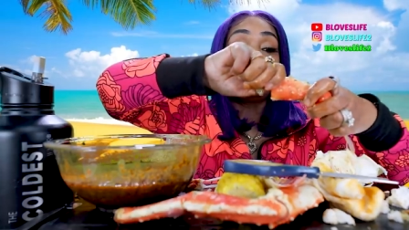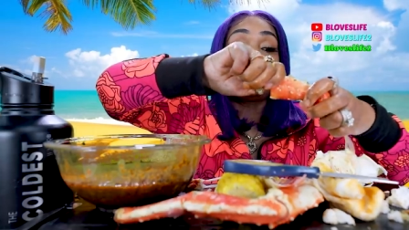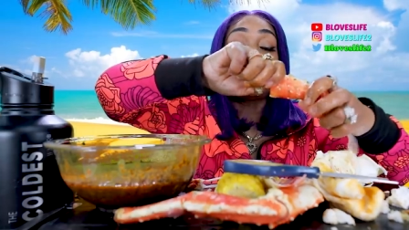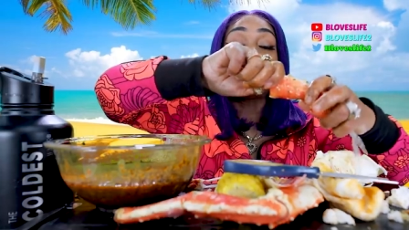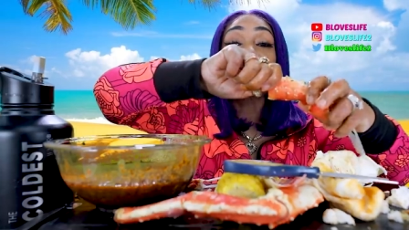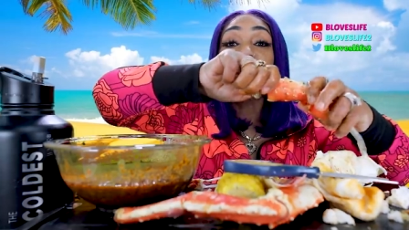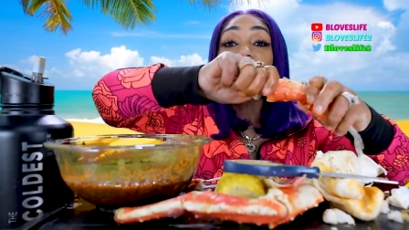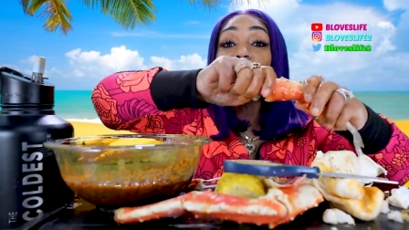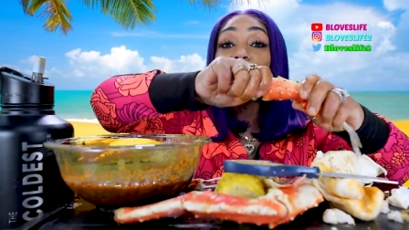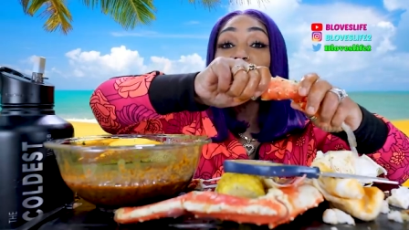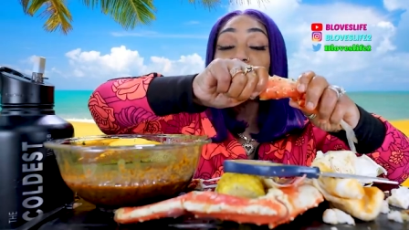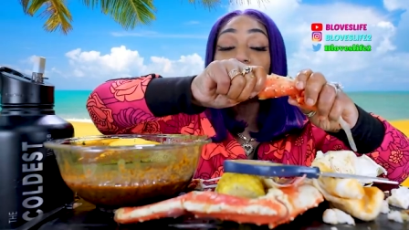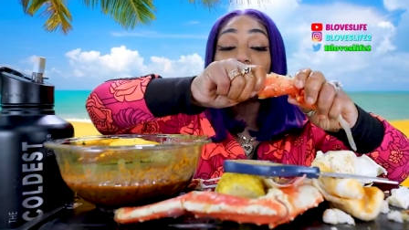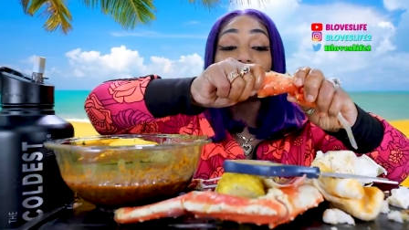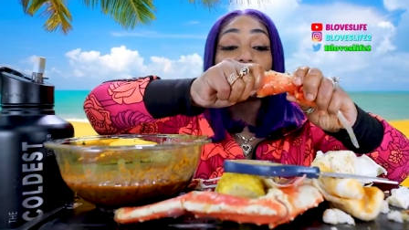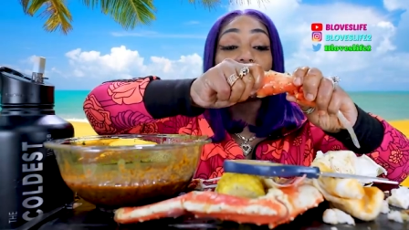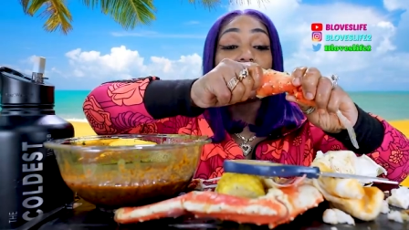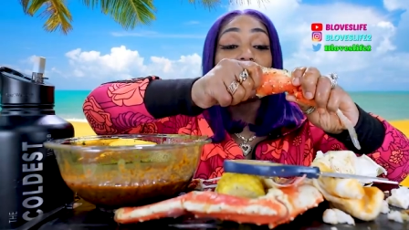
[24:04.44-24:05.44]
This food
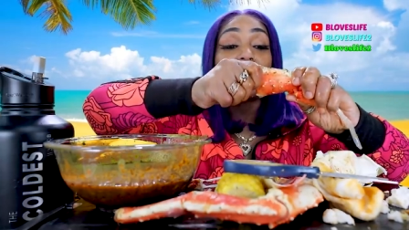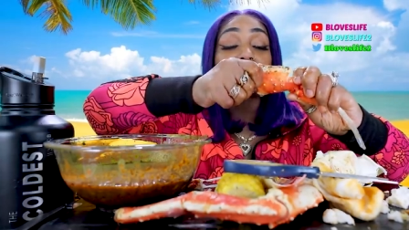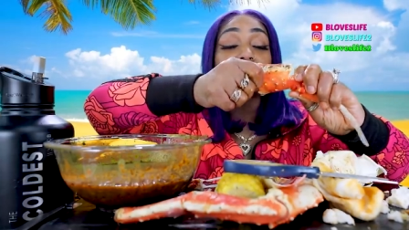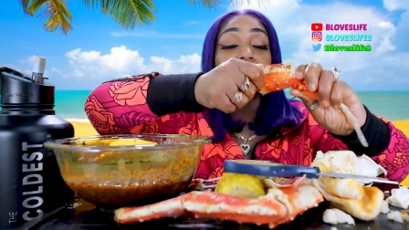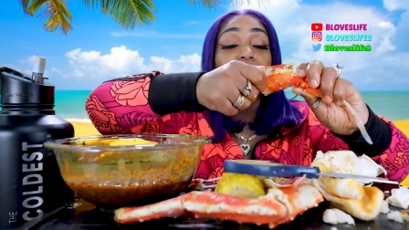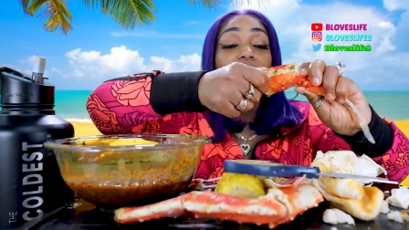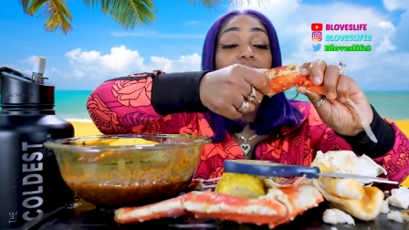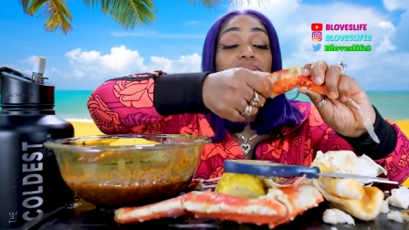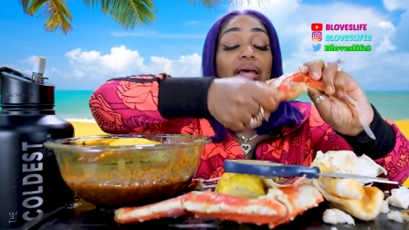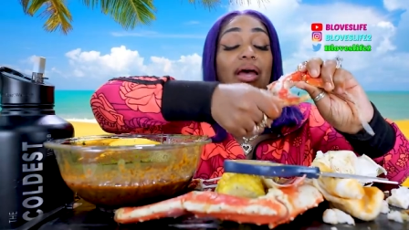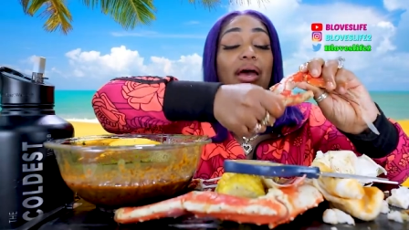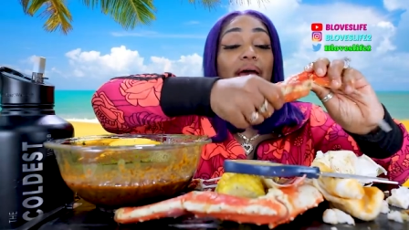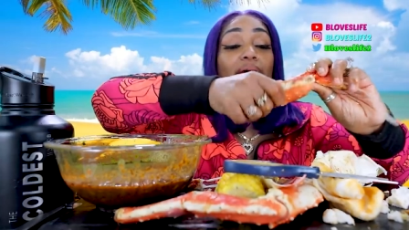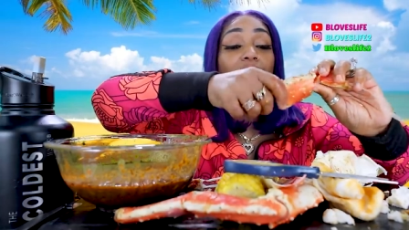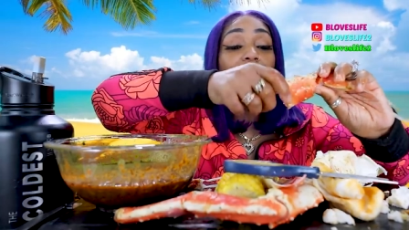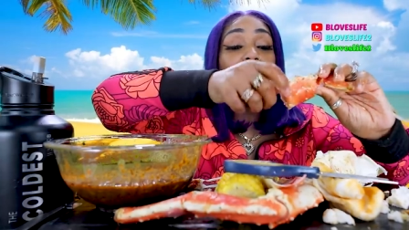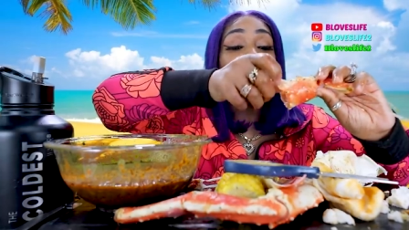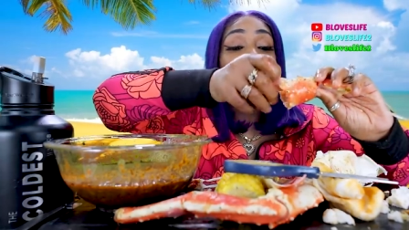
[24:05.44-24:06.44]
getting ate
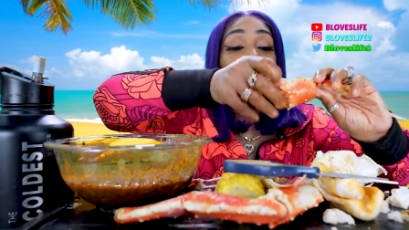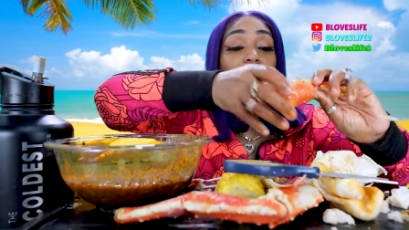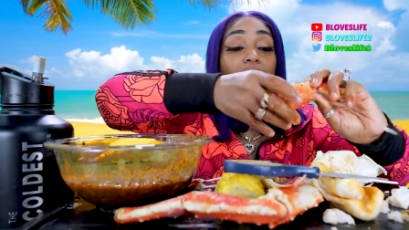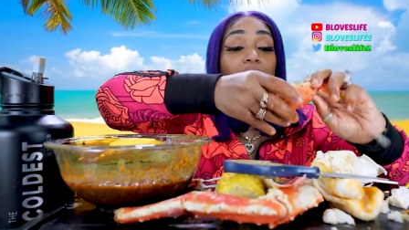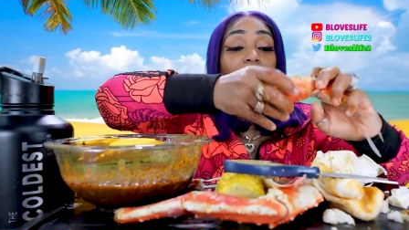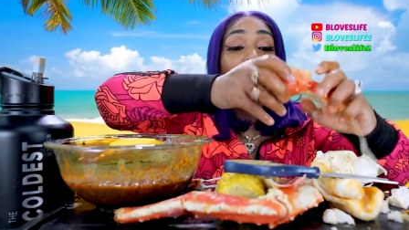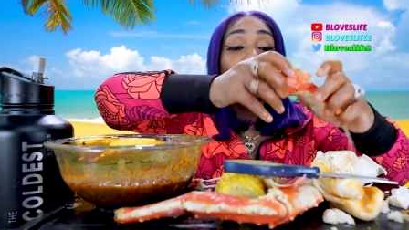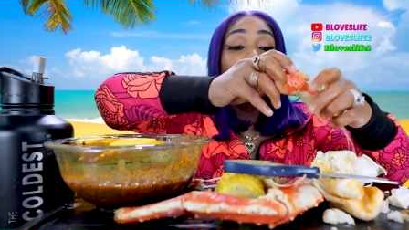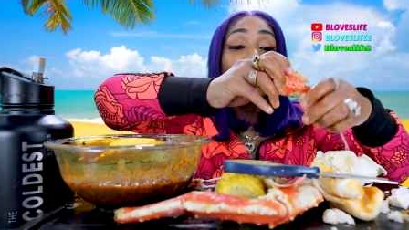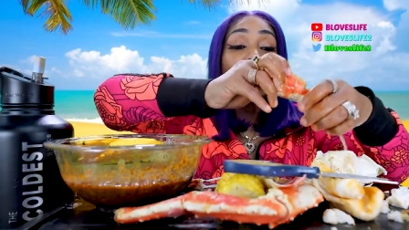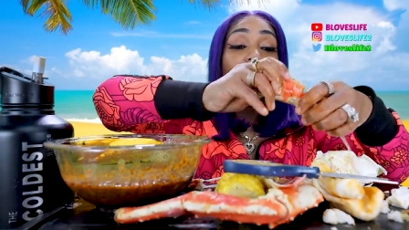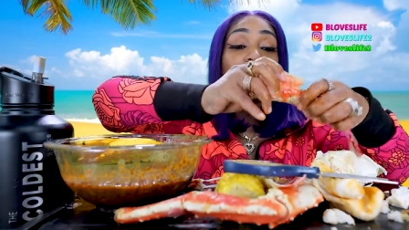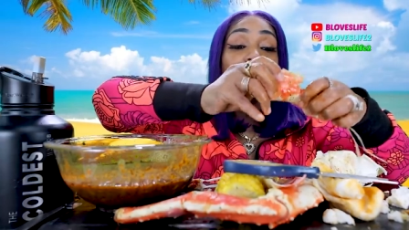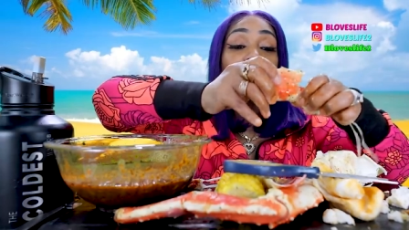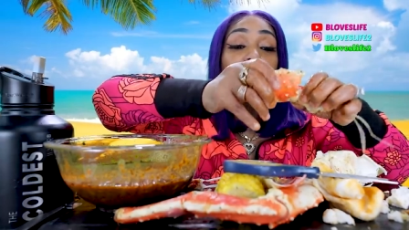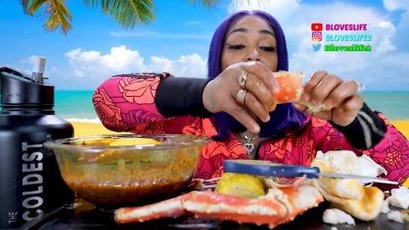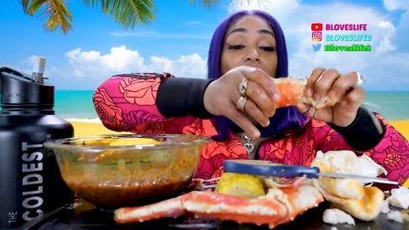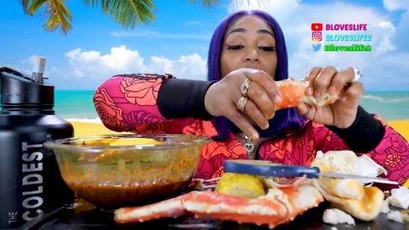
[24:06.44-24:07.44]
today. I
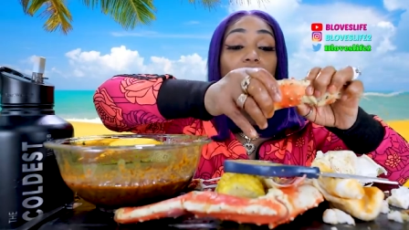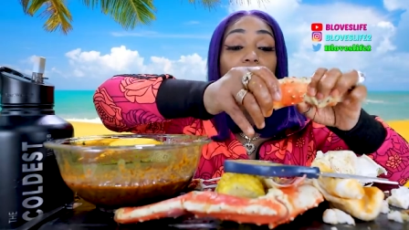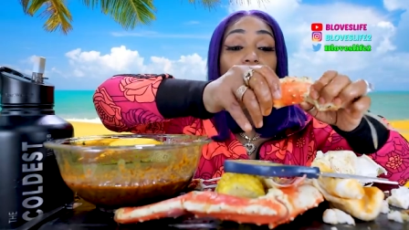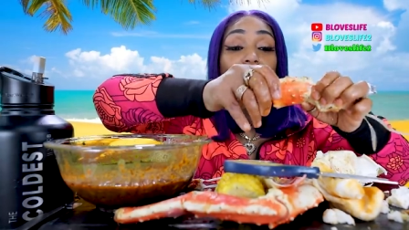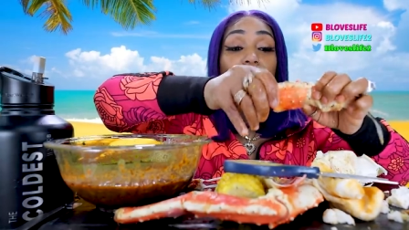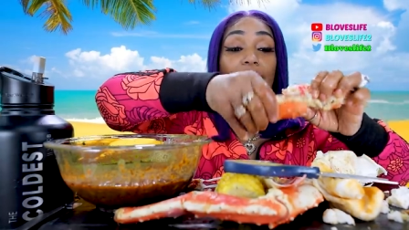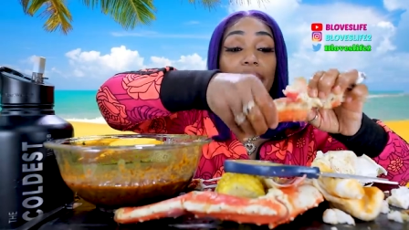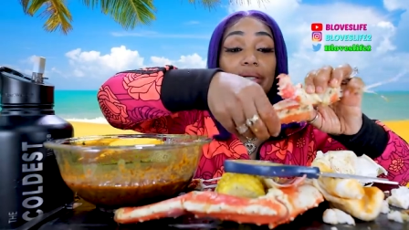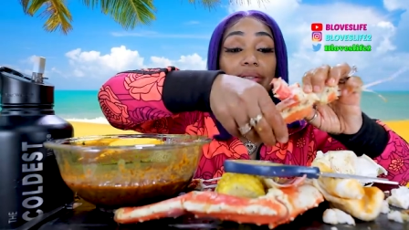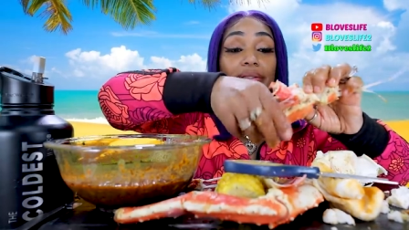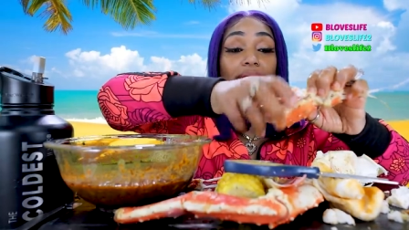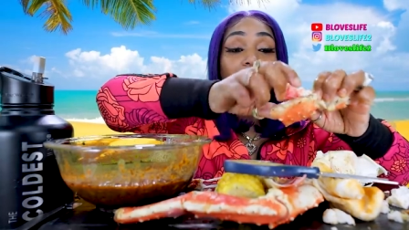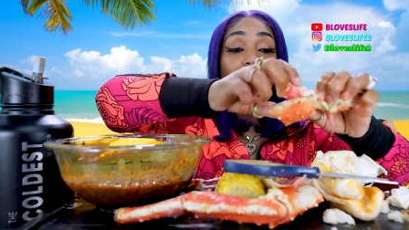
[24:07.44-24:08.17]
ain't done all day.